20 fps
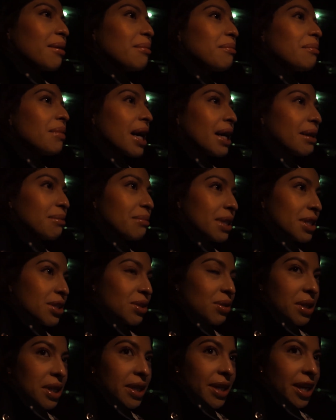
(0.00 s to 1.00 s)
Mind
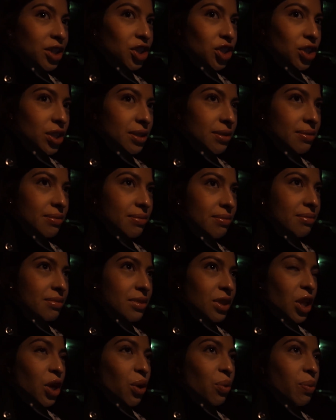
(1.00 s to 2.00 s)
muscle connection. Low